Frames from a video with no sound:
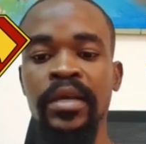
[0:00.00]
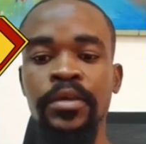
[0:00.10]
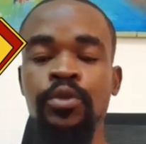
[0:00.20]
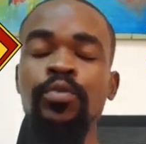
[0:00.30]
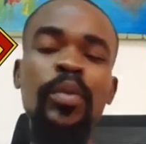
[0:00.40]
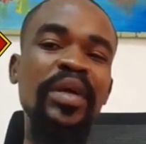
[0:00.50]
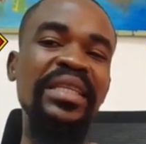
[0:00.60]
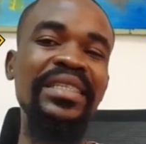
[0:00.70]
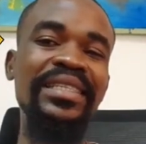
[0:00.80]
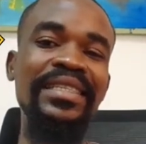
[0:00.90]

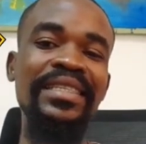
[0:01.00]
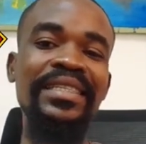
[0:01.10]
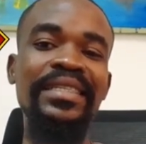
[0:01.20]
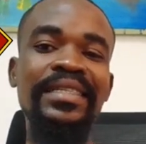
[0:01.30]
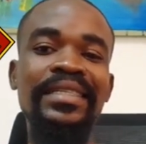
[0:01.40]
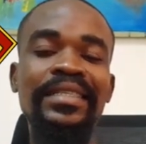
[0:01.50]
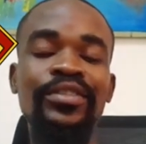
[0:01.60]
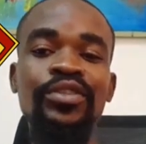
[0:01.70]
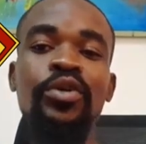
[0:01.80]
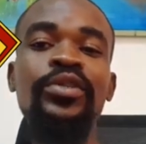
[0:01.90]
Superman is
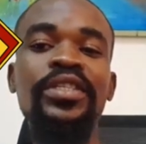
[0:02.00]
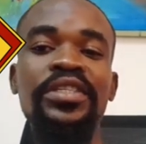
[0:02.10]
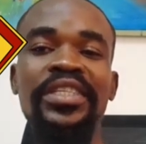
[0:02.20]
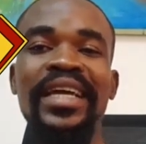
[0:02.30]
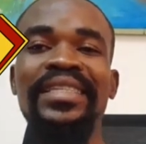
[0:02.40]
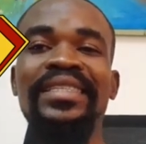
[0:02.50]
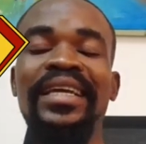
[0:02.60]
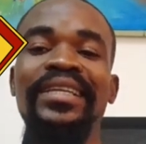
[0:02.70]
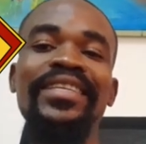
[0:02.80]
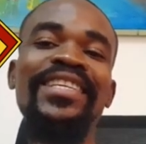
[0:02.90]
not just
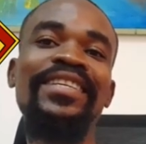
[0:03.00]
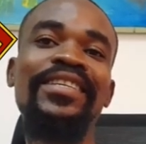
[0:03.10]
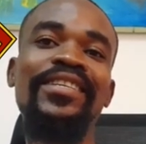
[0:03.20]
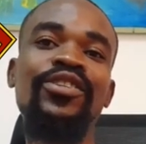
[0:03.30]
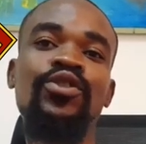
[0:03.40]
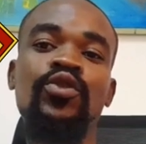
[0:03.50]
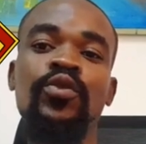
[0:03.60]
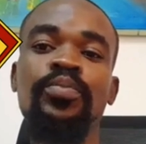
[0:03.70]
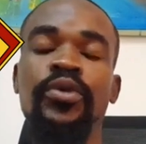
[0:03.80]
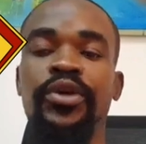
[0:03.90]
any
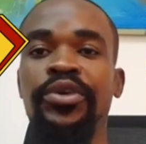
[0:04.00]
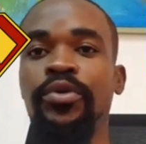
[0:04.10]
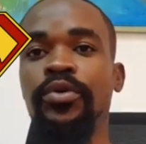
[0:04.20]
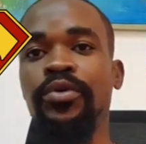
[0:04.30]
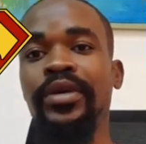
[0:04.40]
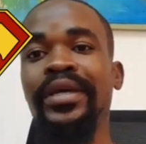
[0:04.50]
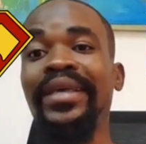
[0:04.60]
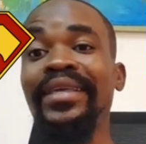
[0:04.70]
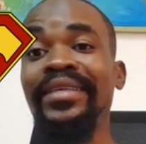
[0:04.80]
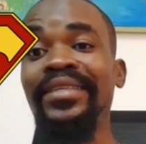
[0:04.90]
superhero.
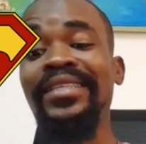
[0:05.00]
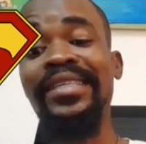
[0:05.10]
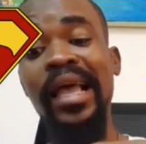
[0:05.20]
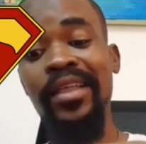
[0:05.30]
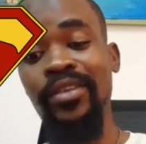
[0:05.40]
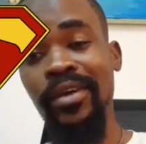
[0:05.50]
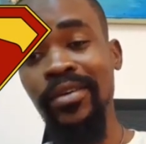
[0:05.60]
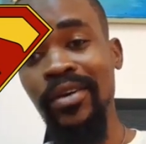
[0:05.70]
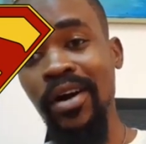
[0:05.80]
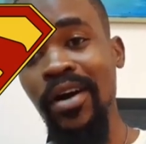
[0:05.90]
He is the
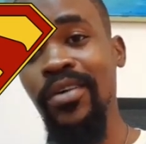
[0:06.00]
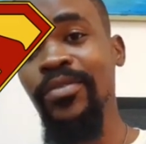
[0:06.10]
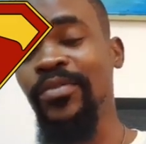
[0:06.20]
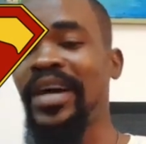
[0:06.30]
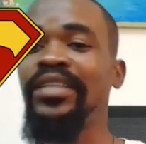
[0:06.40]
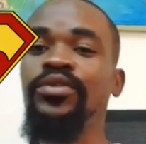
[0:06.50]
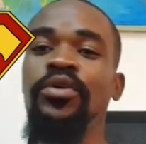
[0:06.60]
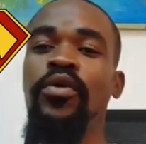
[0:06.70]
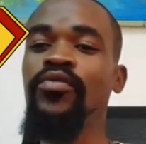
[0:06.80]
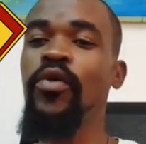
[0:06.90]
godfather
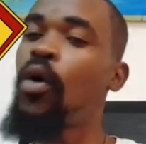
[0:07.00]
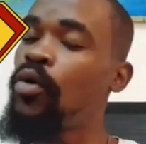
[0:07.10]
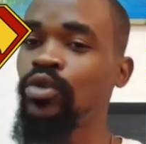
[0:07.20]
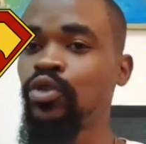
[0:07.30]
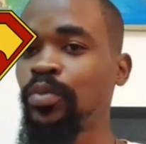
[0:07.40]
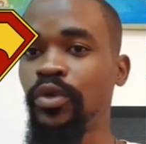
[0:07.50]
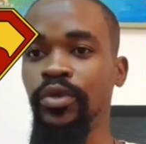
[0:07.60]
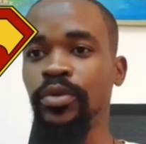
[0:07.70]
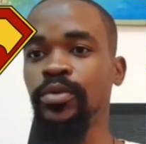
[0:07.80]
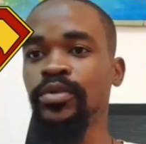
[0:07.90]
of all
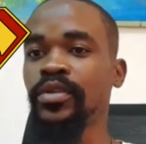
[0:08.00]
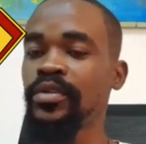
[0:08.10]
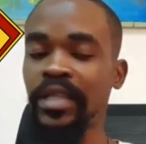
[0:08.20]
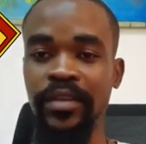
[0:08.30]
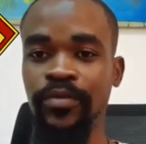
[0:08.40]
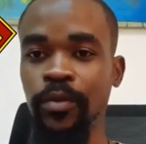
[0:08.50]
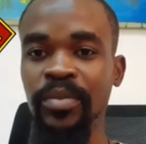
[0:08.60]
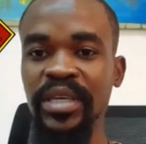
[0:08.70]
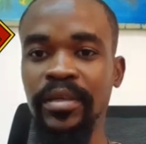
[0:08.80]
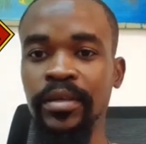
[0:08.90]
superheroes. That for
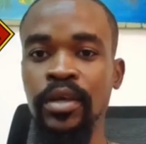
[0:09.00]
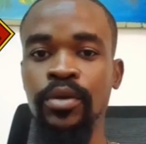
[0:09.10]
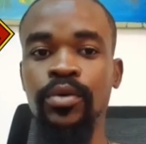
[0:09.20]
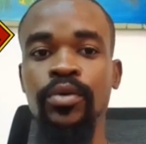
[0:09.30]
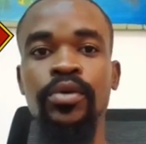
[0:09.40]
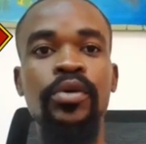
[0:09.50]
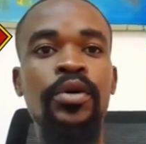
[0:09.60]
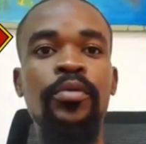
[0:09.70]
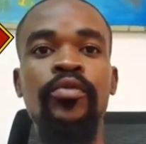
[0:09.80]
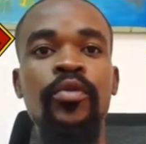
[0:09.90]
me, you know,
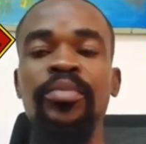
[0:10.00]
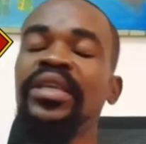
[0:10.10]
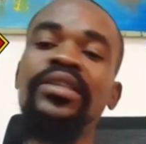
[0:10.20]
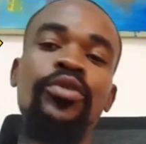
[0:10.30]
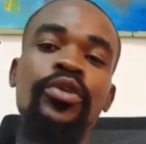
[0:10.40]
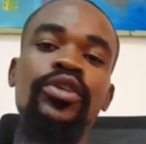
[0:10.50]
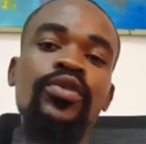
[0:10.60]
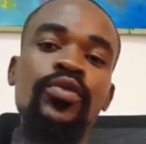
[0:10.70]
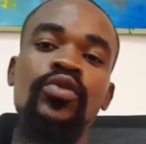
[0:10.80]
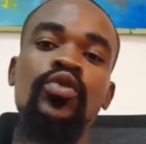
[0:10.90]
for me, there is
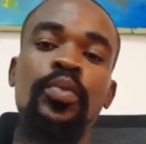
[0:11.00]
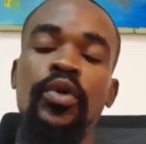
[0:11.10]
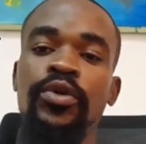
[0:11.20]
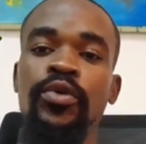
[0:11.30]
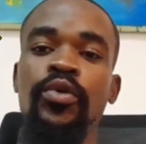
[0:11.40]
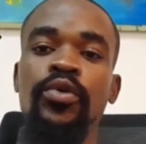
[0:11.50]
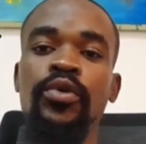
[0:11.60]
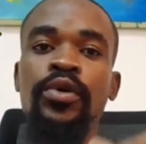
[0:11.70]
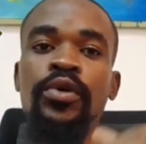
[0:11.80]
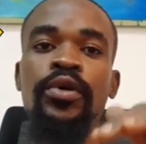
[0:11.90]
no superhero
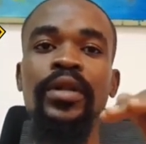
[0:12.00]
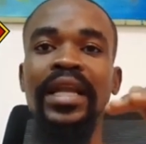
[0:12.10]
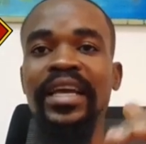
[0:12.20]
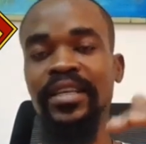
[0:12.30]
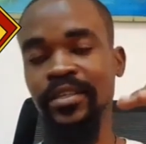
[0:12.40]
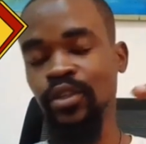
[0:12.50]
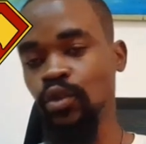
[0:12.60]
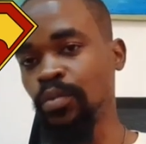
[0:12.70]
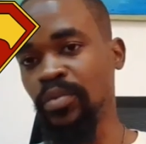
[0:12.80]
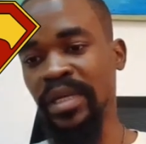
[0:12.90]
like
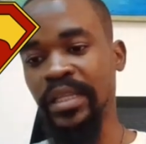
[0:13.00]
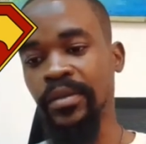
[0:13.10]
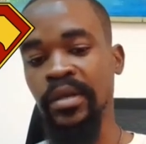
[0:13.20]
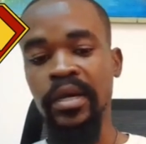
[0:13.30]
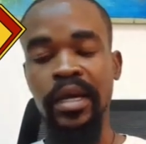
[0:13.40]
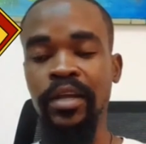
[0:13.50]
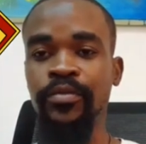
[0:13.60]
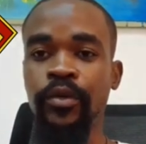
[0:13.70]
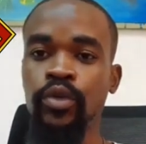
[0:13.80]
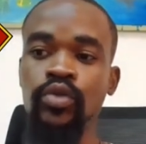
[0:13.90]
Superman. And
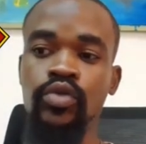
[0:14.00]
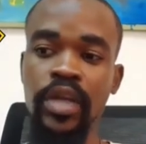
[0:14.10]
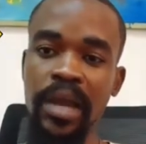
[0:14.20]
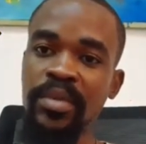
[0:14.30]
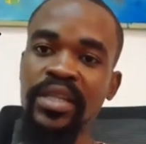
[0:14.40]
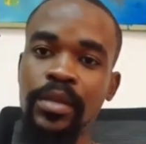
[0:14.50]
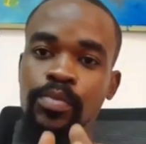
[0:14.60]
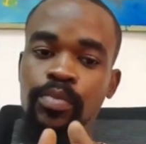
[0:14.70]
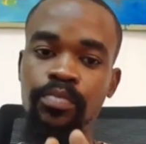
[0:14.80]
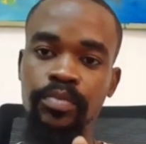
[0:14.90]
for you to come in
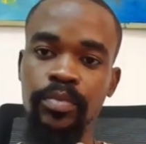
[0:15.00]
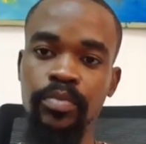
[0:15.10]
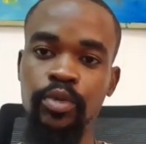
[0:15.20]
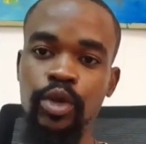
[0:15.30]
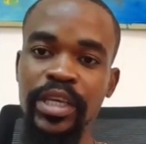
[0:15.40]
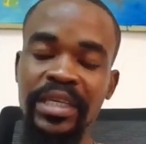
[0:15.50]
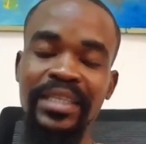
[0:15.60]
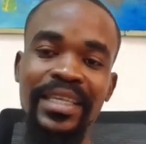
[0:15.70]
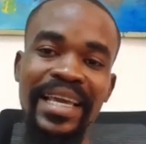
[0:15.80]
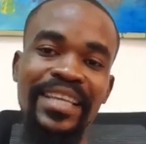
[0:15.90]
and bring
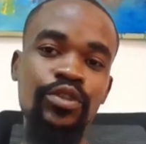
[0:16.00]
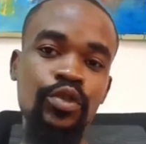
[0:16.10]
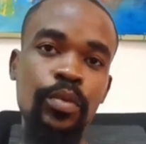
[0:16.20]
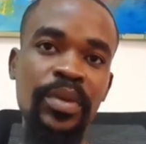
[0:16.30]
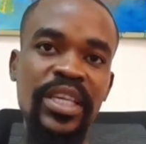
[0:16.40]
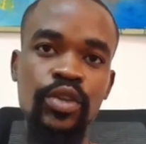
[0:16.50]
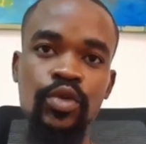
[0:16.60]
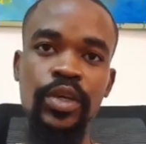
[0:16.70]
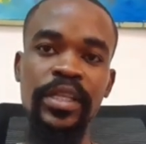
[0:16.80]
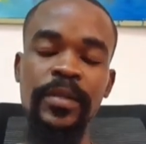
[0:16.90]
it into the big
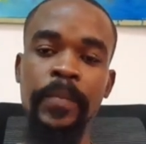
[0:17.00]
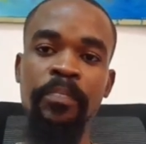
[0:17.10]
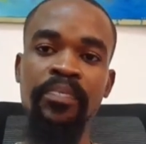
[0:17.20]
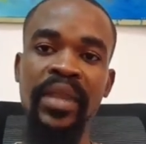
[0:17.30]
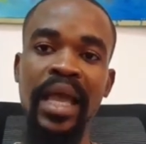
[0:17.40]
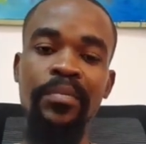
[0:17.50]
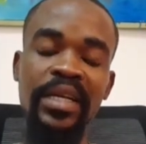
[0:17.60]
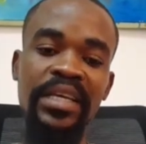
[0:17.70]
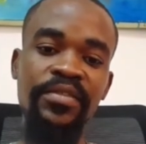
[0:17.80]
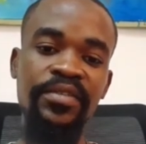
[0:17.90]
screen, I
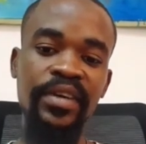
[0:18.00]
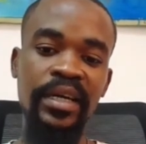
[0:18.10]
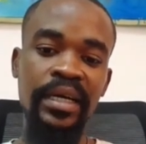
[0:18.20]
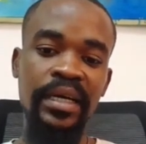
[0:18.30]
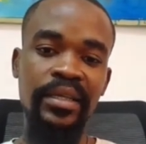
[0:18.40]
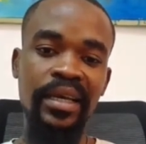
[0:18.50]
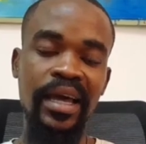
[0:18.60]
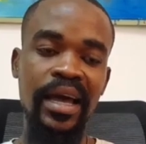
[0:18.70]
believe there